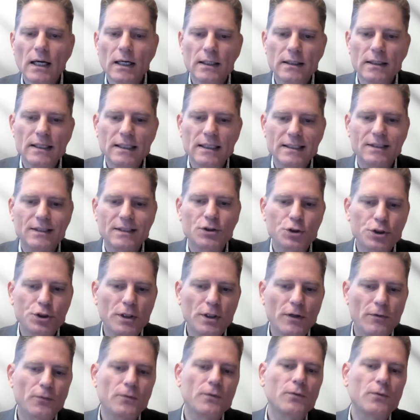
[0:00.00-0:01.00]
this
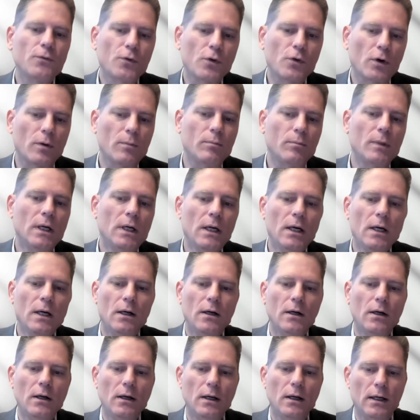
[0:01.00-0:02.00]
shift from
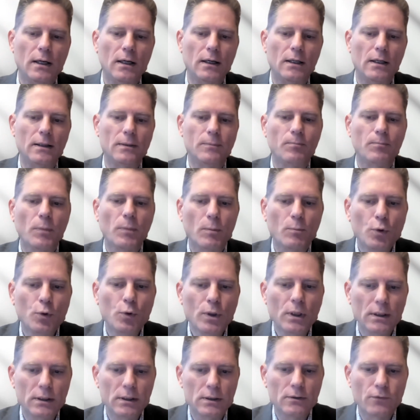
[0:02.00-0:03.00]

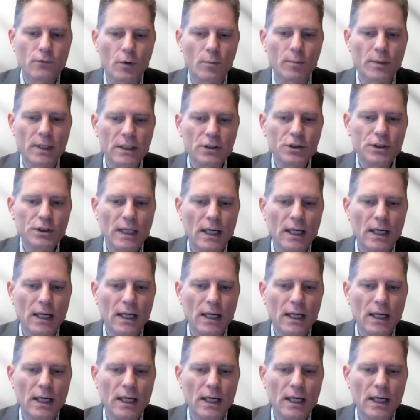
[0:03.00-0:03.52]
rich